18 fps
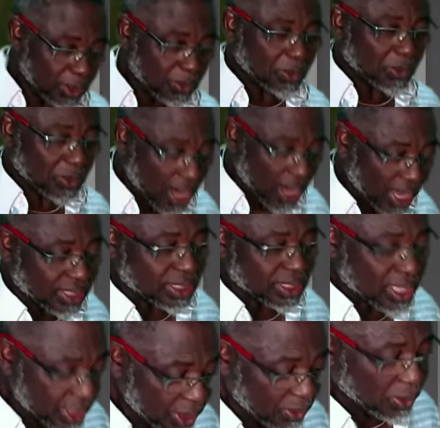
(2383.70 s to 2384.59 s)
He will
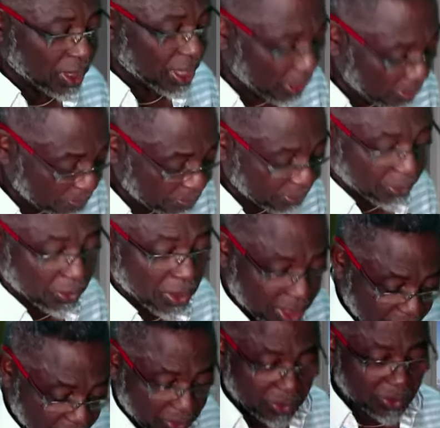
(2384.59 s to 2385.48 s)
rise. He will help you.
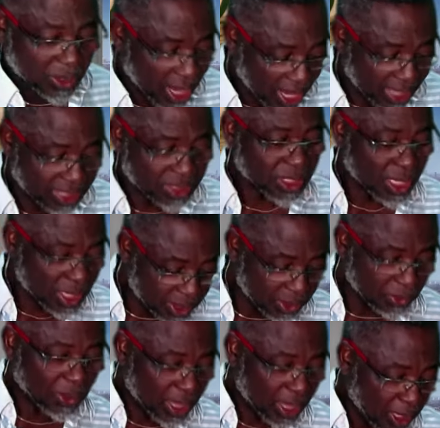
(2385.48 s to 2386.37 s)
He will rise.
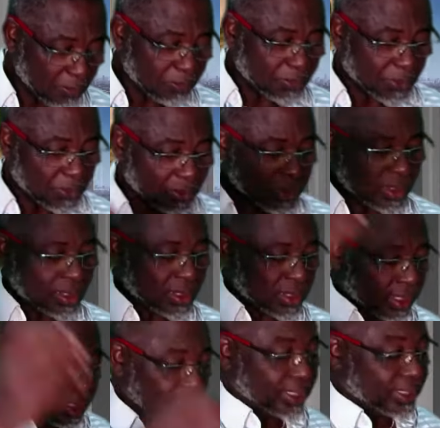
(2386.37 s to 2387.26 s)
He will help you.
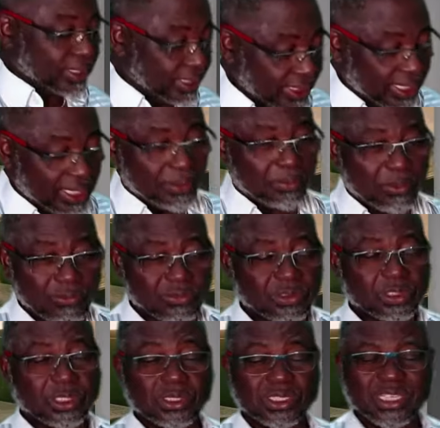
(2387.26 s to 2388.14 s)
In the name
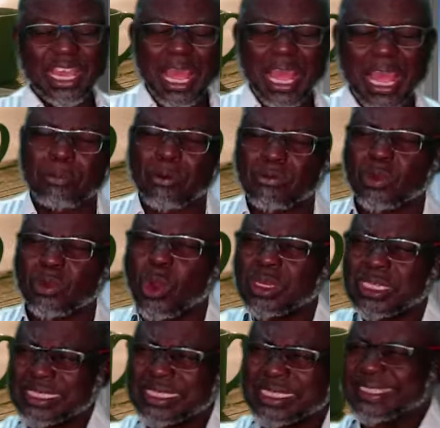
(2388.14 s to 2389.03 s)
of Jesus. The help of
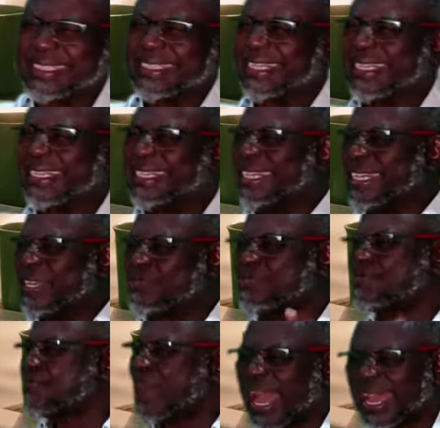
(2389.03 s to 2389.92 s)
God is
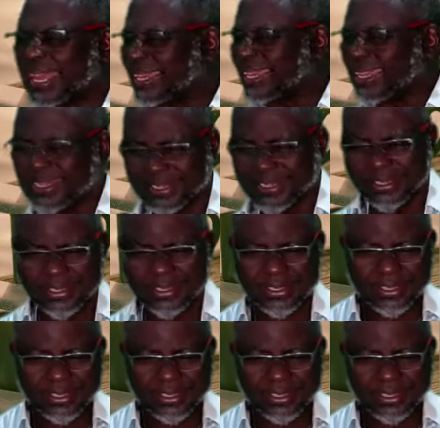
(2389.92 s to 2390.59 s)
dignifying.